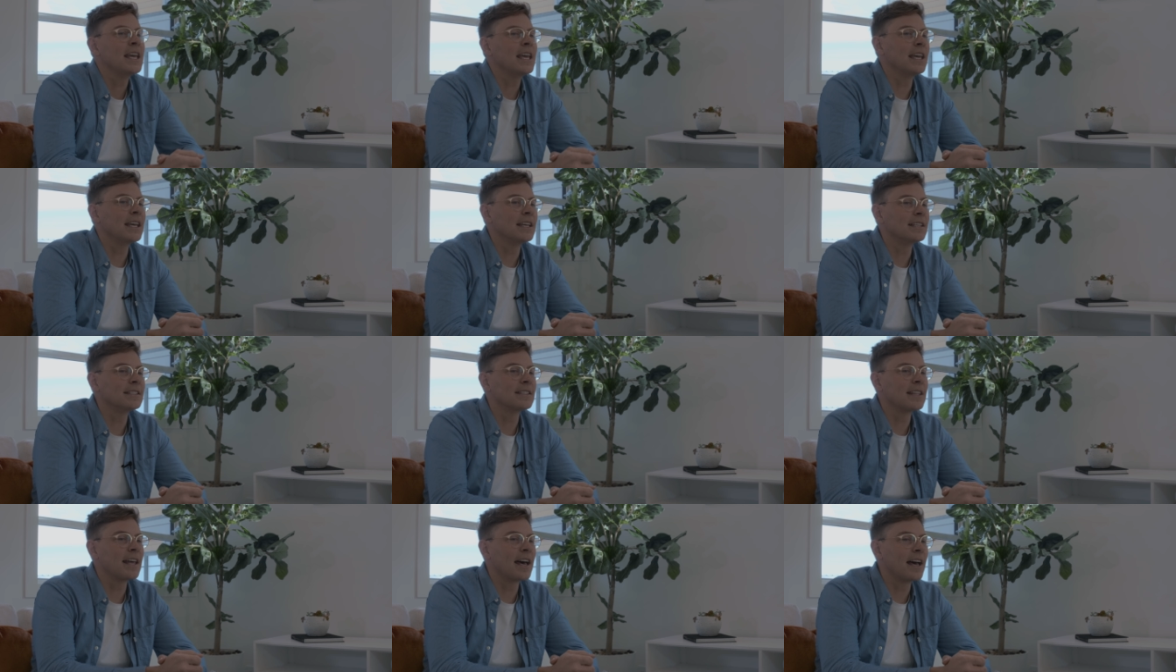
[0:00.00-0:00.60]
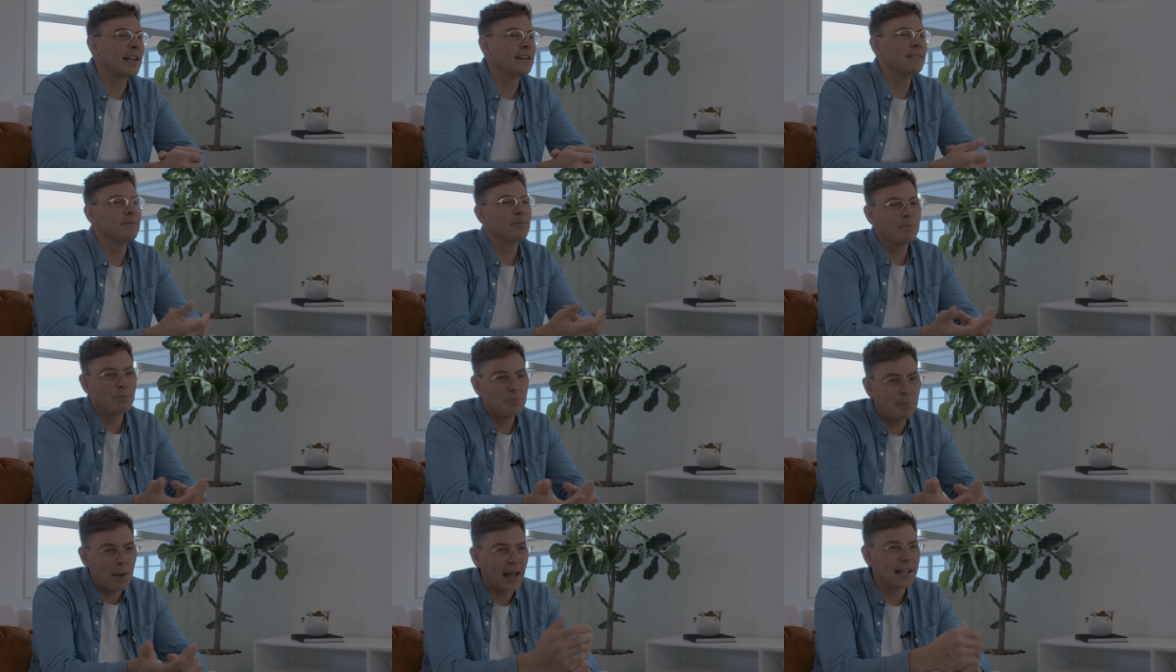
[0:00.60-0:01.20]
is that
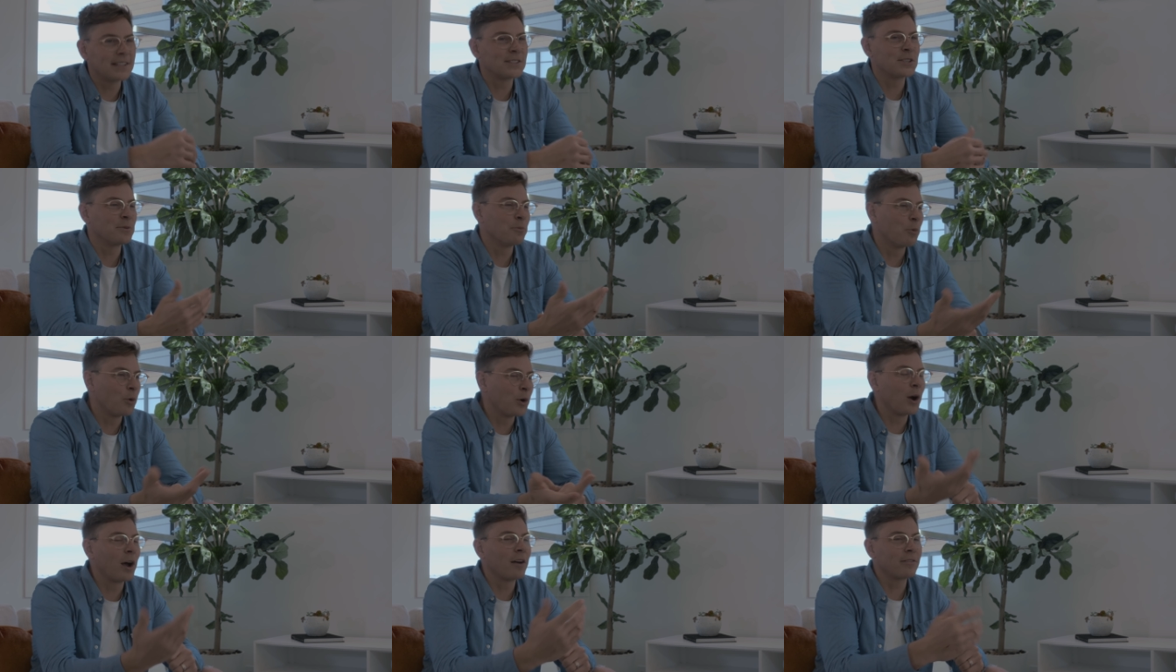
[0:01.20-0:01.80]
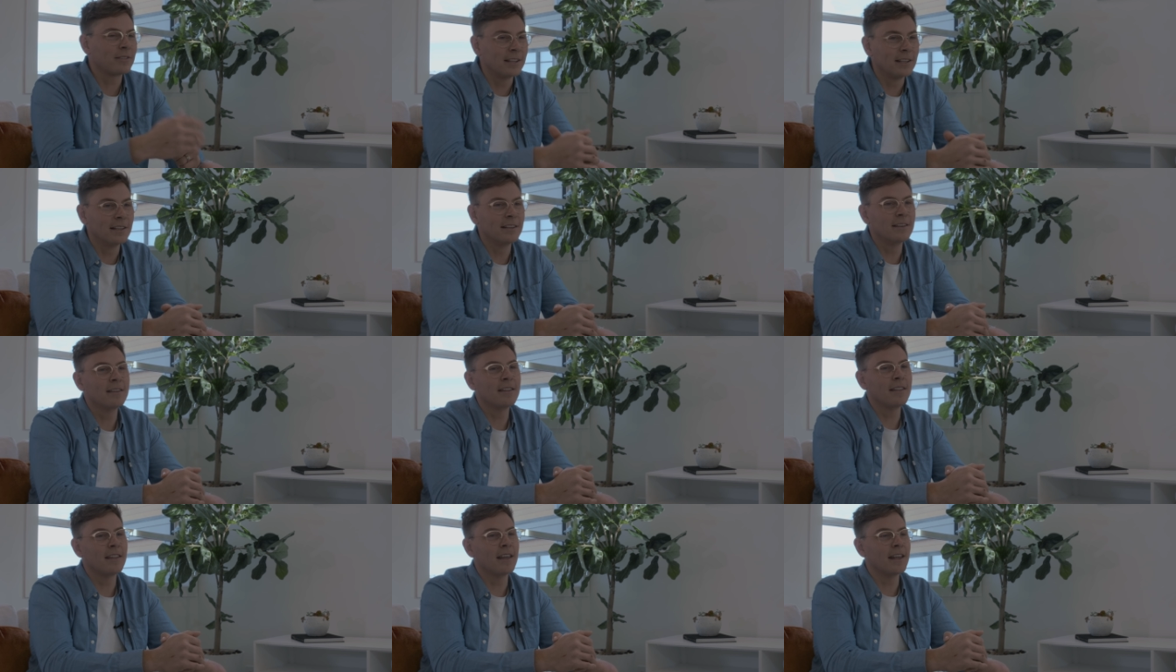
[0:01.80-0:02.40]
pets are more often
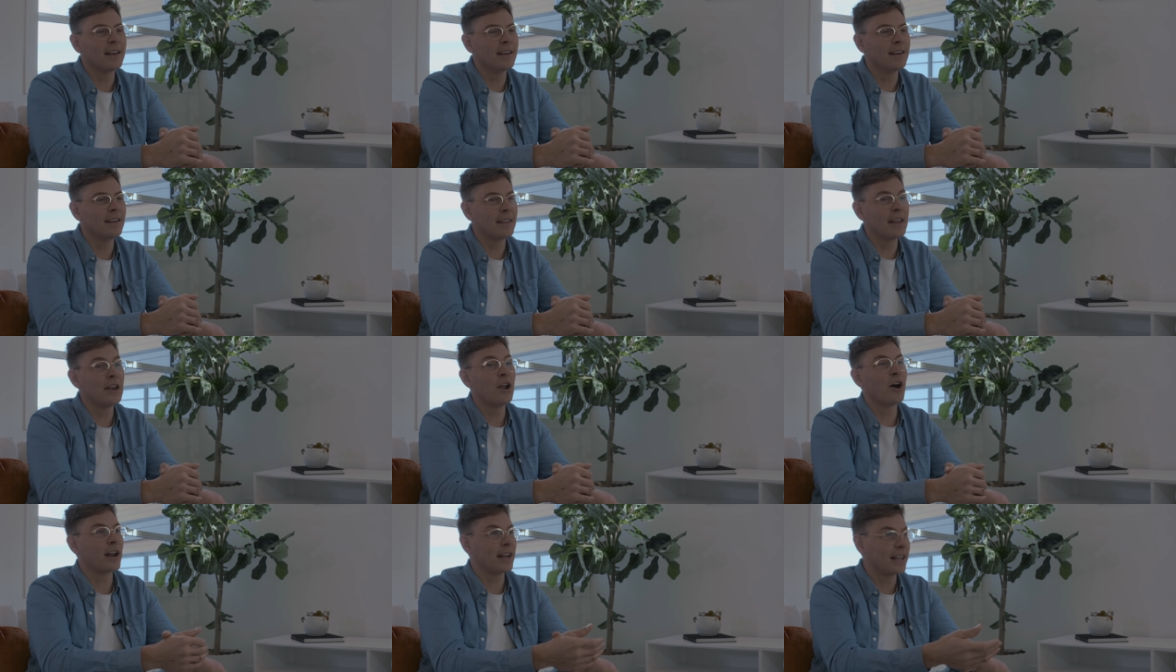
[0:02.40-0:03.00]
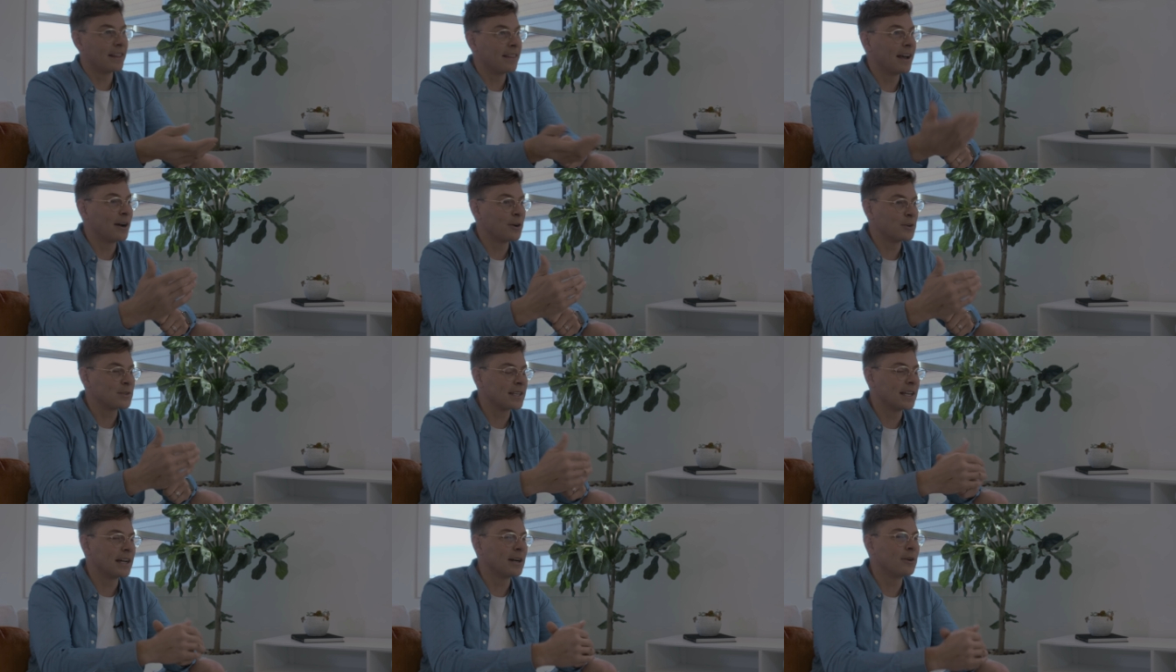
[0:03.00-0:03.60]
than, than not in the
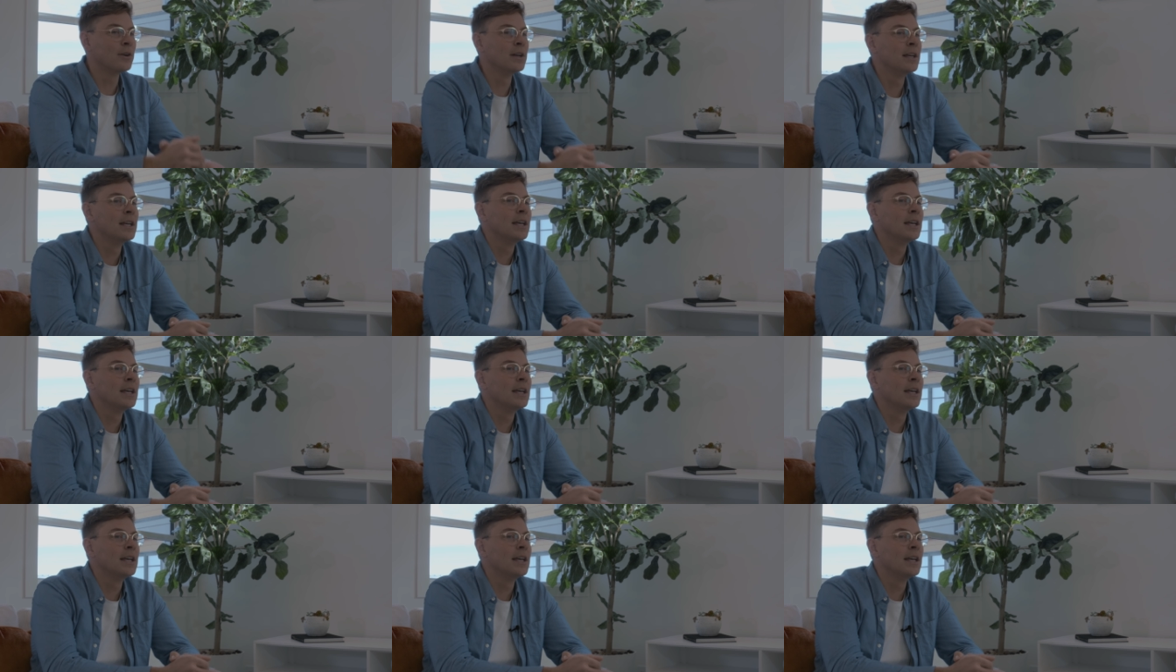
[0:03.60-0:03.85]
house now.